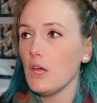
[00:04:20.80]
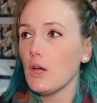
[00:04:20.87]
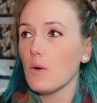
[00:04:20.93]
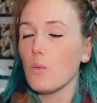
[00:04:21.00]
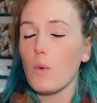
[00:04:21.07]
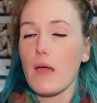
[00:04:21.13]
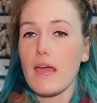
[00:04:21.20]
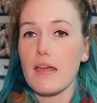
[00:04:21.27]

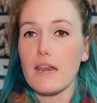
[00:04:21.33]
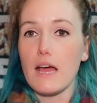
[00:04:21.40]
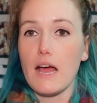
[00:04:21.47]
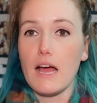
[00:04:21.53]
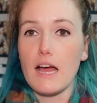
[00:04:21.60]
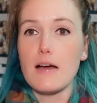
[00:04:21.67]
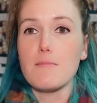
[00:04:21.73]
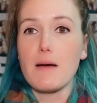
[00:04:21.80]
when
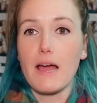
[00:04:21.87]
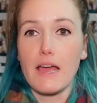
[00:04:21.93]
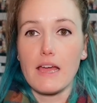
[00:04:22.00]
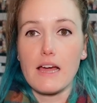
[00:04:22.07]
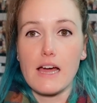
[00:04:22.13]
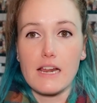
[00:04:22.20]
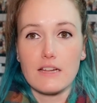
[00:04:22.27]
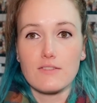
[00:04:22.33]
I
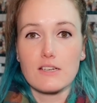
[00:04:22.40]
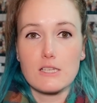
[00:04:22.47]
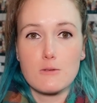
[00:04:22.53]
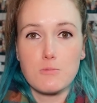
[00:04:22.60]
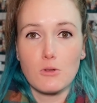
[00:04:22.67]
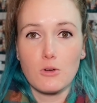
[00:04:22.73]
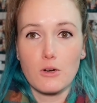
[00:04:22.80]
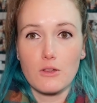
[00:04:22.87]
kind of
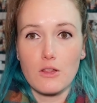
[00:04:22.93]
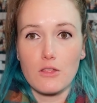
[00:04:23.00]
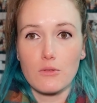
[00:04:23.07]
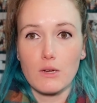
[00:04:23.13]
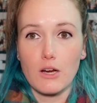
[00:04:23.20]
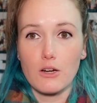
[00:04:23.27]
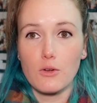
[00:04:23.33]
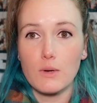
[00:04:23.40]
explore the
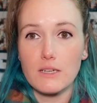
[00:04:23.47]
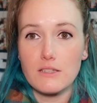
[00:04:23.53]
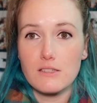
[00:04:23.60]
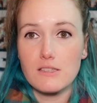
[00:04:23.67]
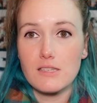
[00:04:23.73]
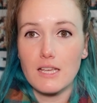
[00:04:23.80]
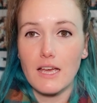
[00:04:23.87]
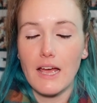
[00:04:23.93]
3-yard
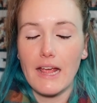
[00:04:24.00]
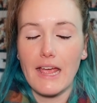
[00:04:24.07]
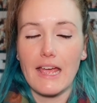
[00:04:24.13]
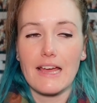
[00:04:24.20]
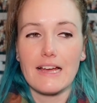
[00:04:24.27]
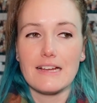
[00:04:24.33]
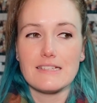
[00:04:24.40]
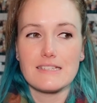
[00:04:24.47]
quilts
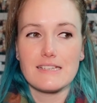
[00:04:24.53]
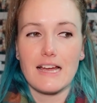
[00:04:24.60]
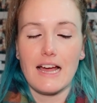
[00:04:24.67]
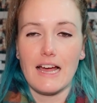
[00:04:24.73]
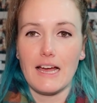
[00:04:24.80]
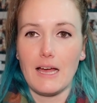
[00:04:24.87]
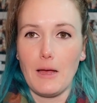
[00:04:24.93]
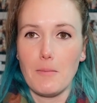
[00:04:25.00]
and
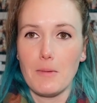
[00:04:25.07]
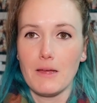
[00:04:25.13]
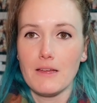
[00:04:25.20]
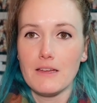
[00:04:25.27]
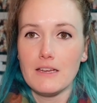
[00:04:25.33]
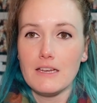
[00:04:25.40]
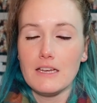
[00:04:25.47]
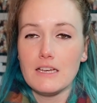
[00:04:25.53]

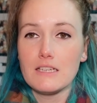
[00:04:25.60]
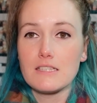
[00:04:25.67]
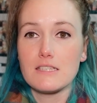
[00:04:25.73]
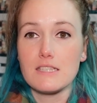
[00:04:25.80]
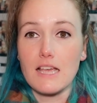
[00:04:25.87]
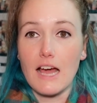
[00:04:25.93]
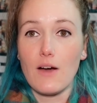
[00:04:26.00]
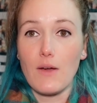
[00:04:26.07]

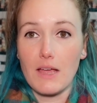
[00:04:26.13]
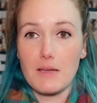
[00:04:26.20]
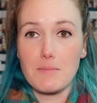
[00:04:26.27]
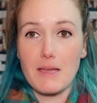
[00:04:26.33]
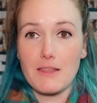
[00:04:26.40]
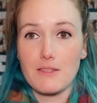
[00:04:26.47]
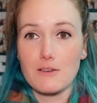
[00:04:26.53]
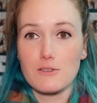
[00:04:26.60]
see how I can
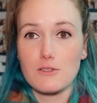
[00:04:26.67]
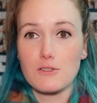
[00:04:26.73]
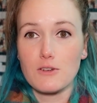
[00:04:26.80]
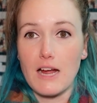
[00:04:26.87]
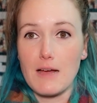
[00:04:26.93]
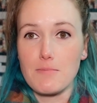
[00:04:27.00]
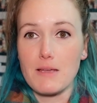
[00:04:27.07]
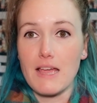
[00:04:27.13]
make those
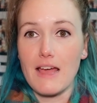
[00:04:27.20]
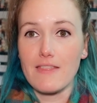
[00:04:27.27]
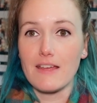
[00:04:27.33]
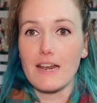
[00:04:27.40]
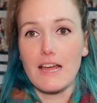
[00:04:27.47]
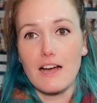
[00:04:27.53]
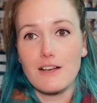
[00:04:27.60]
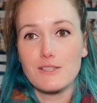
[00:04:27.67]
scrappy. And
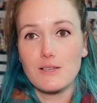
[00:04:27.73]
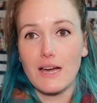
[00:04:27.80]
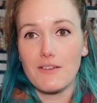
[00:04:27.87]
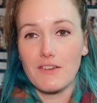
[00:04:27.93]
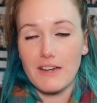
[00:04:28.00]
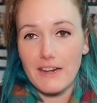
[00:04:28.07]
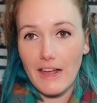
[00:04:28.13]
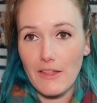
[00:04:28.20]
then I also have
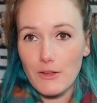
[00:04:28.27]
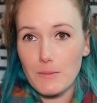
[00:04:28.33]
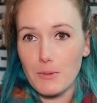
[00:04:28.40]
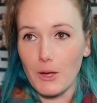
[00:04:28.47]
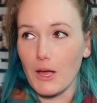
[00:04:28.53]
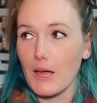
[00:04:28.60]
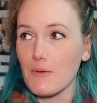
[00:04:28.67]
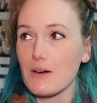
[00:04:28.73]
another
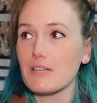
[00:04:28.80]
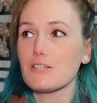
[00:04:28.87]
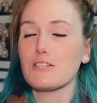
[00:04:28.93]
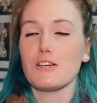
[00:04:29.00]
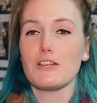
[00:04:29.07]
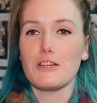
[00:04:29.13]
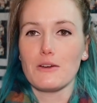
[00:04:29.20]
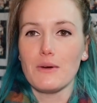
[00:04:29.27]
book I want to show
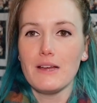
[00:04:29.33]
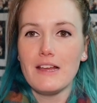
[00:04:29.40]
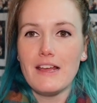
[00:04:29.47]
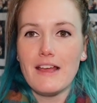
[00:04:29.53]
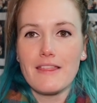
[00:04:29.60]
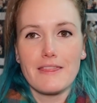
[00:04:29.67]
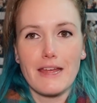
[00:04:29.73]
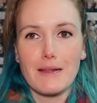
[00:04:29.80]
you
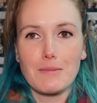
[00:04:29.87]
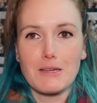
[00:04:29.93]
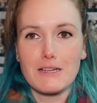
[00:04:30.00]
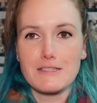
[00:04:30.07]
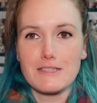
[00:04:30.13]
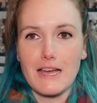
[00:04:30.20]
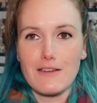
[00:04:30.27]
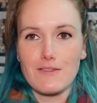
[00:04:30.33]
that I'm going to
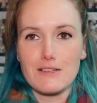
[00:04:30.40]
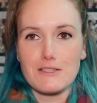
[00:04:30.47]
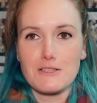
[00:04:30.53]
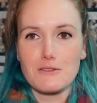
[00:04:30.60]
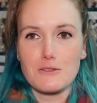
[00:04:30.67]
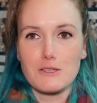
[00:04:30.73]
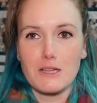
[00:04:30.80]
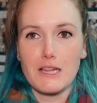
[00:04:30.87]
dive
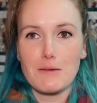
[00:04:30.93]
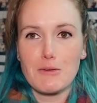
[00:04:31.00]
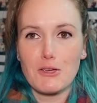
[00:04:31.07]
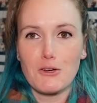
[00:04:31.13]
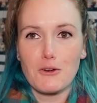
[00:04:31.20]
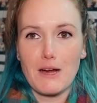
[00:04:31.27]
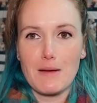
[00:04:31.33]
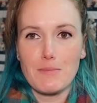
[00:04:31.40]
into. So let me
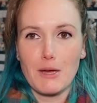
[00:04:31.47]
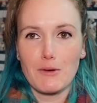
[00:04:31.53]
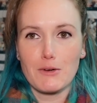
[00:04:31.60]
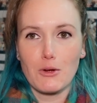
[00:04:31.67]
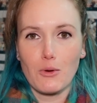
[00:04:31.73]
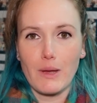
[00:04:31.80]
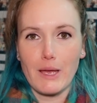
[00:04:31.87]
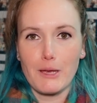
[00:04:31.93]
go grab that real
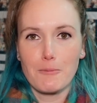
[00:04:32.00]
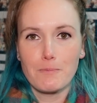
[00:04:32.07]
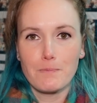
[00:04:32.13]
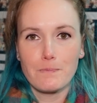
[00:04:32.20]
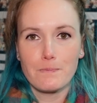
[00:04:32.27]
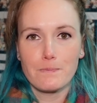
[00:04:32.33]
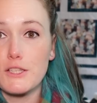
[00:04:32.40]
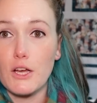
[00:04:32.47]
quick.
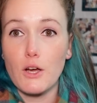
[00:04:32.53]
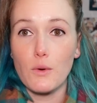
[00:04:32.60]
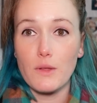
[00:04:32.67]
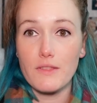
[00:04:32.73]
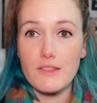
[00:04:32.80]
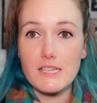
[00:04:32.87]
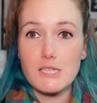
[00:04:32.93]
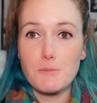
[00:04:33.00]
So
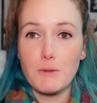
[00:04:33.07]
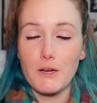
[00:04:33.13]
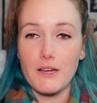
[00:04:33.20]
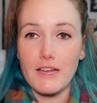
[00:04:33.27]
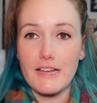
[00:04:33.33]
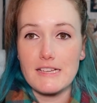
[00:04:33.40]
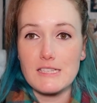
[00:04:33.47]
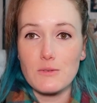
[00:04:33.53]
this book
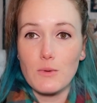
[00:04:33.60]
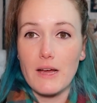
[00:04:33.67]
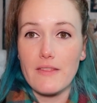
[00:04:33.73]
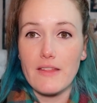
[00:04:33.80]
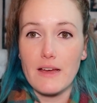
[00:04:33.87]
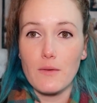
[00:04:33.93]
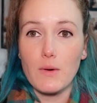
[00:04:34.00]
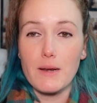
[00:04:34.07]
is one
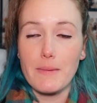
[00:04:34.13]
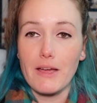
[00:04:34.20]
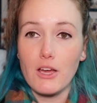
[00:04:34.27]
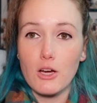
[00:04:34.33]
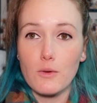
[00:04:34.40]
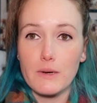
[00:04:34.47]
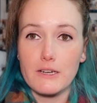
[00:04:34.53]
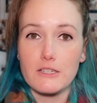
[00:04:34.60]
that one of my
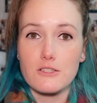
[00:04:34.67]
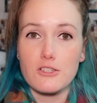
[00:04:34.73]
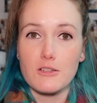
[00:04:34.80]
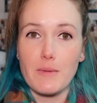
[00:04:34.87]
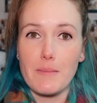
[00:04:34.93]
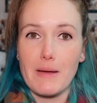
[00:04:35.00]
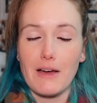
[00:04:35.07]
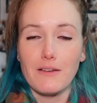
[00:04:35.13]
coworkers told
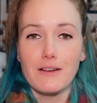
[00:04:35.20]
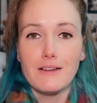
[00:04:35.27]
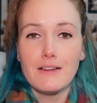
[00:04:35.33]
me about.